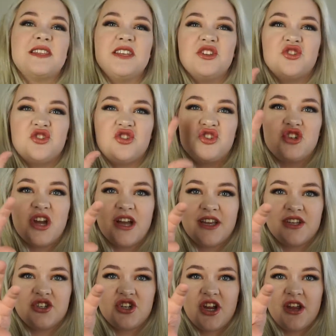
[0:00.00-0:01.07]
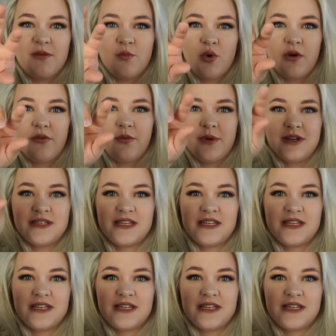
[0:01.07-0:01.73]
the giant Morphe one.